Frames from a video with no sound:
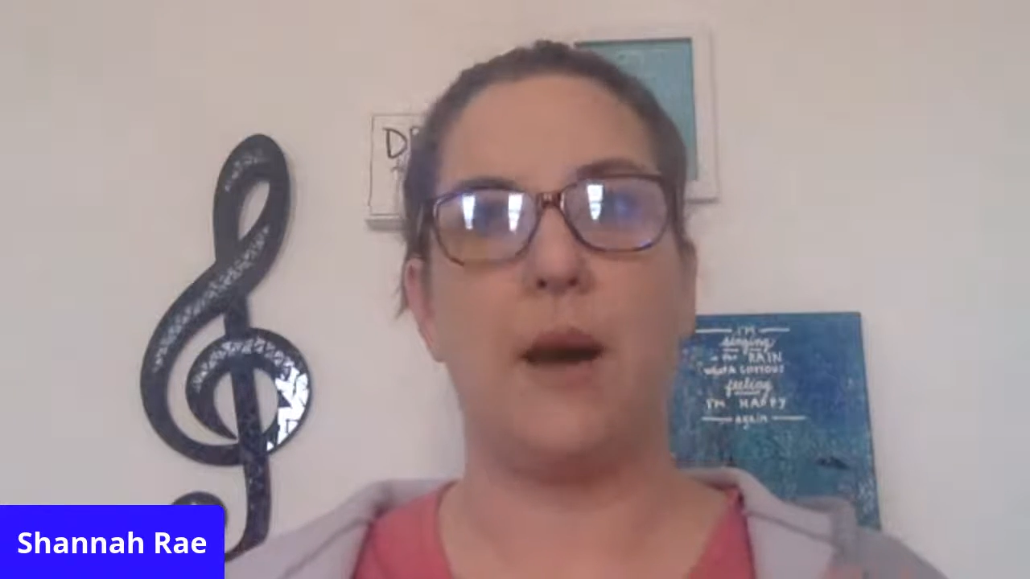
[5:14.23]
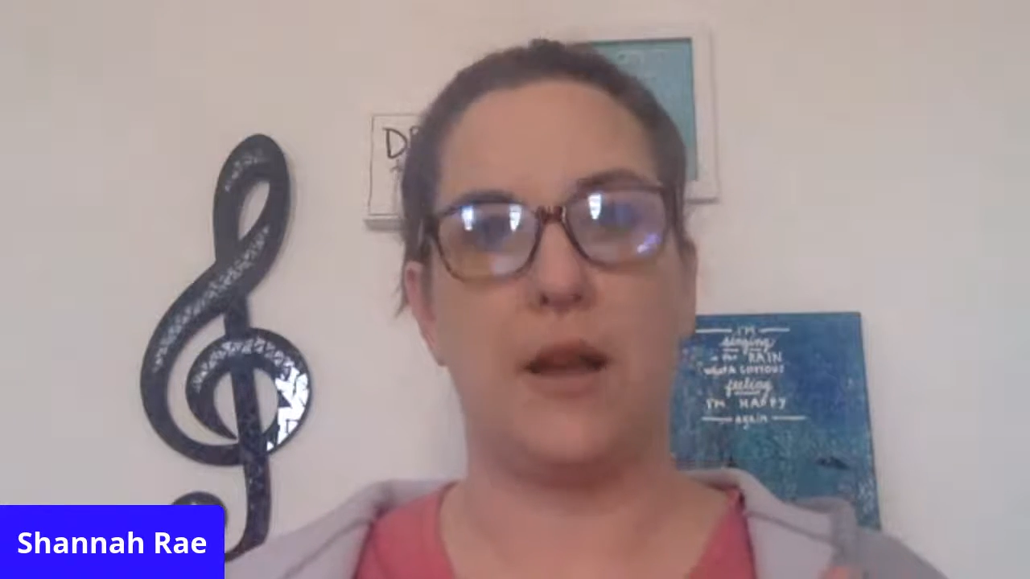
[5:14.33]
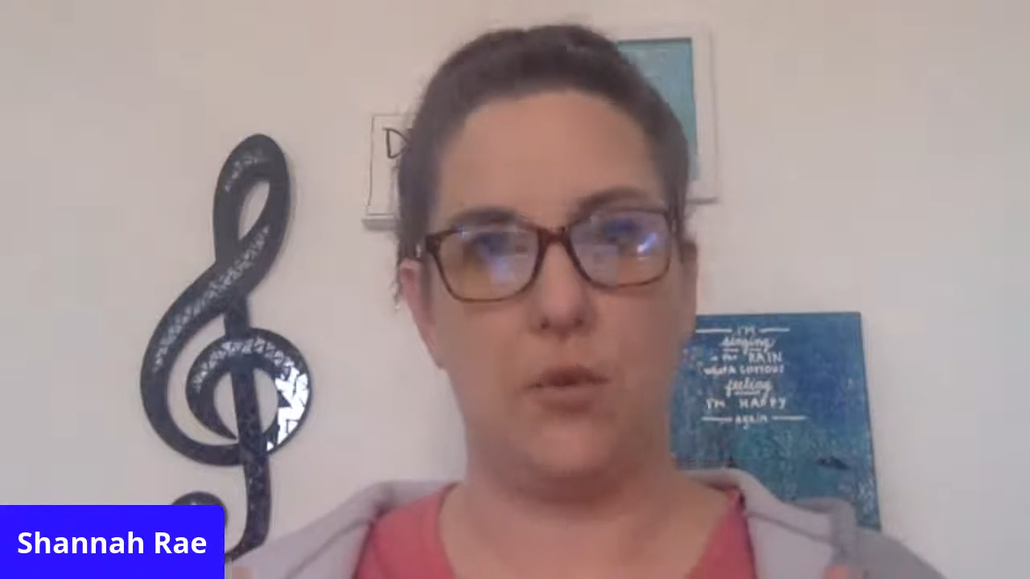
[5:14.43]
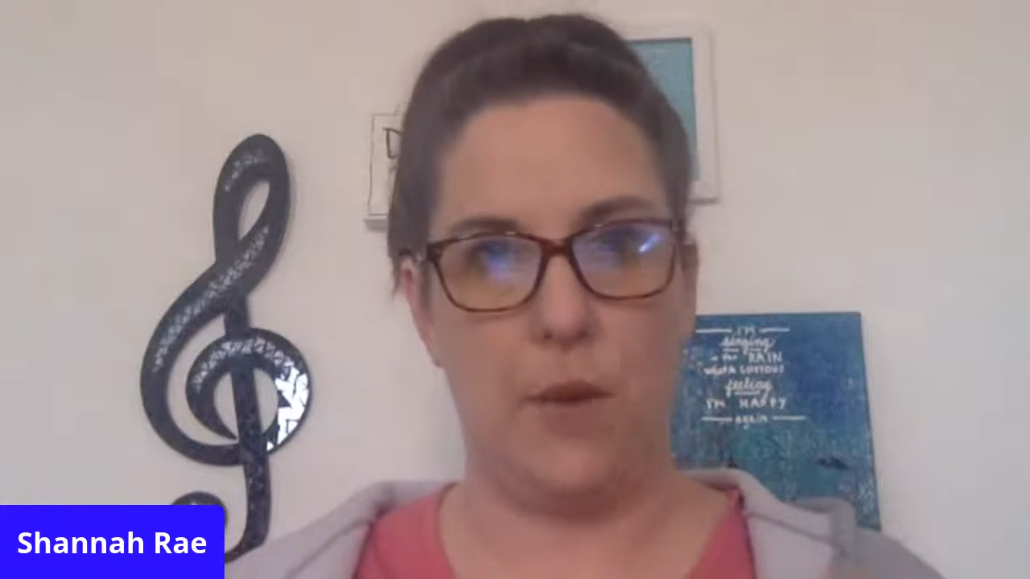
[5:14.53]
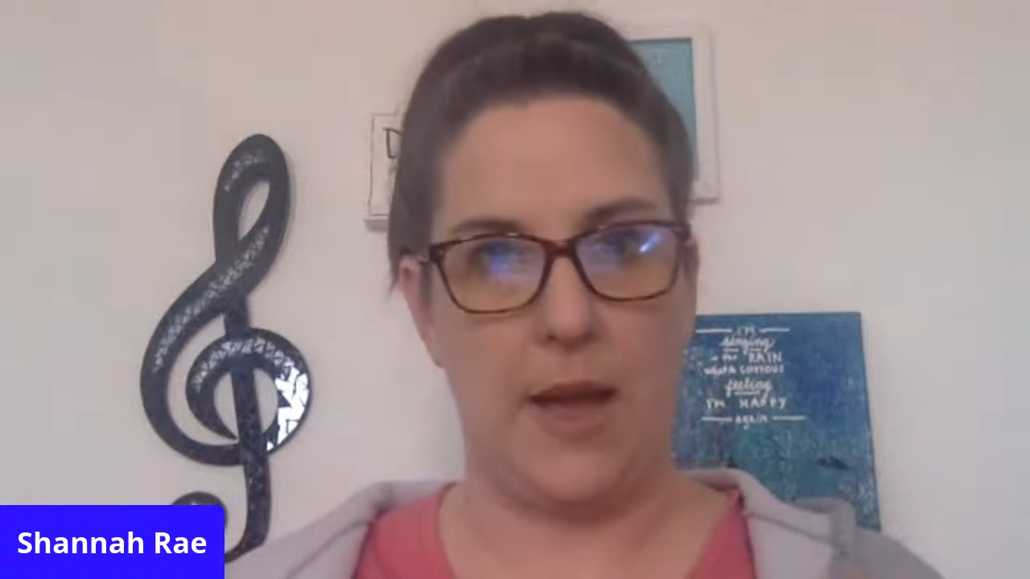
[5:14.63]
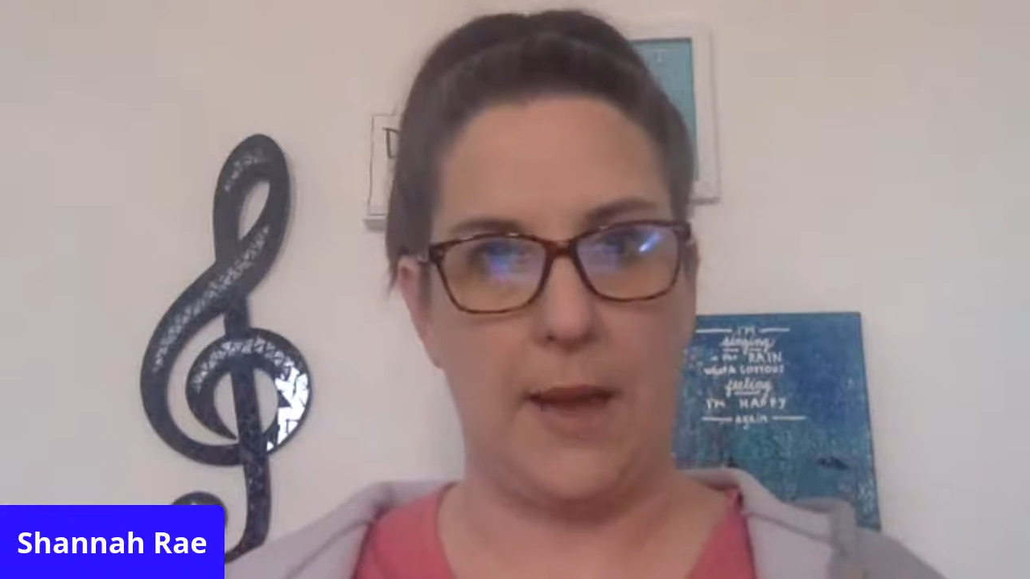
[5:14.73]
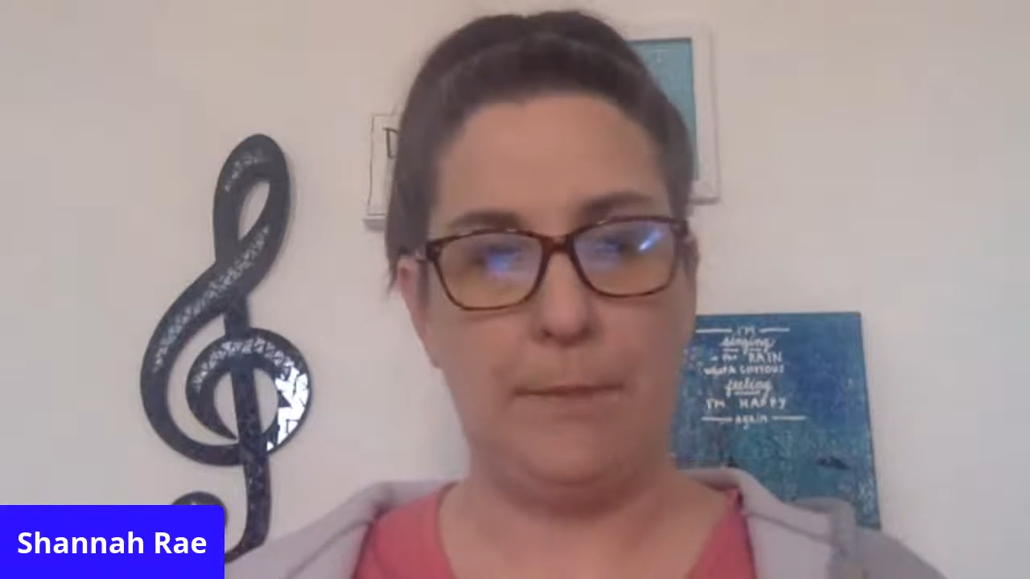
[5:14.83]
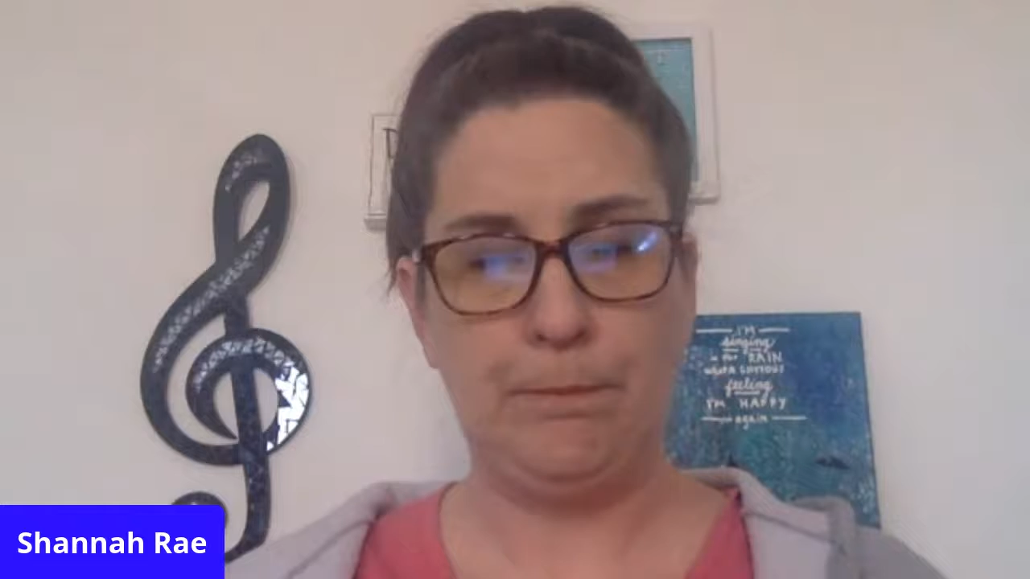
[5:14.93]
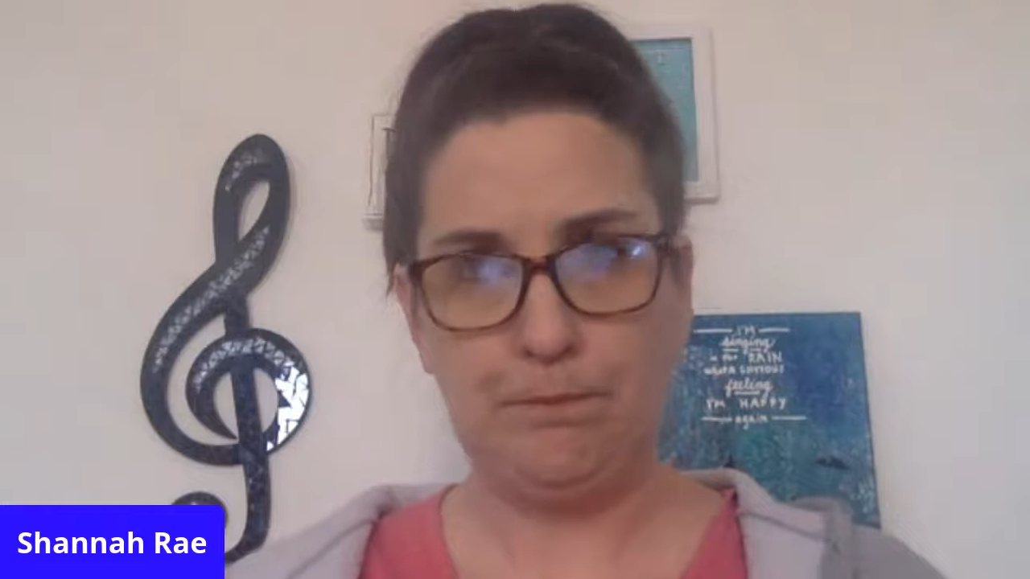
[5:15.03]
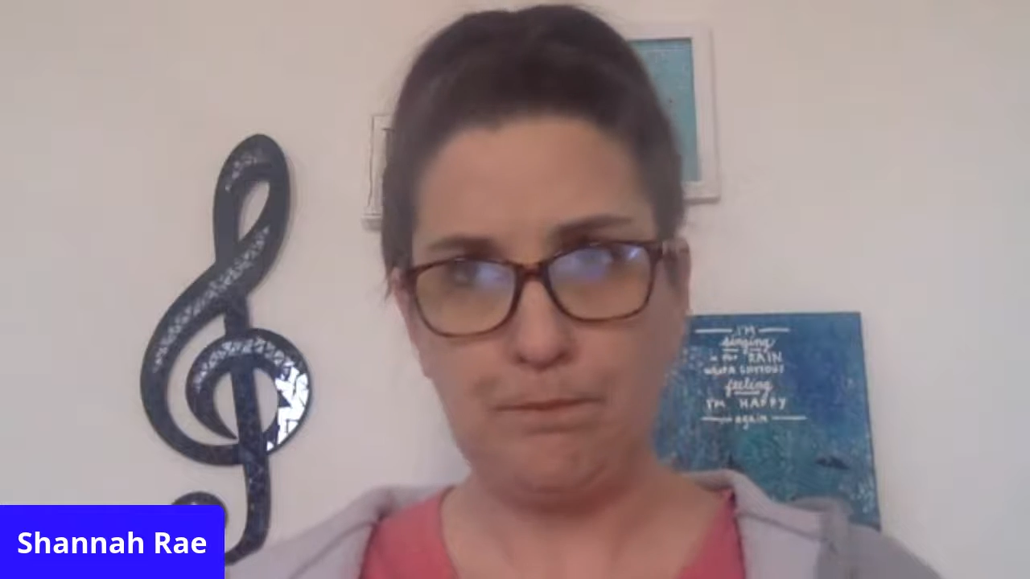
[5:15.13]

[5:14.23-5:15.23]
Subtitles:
by the way,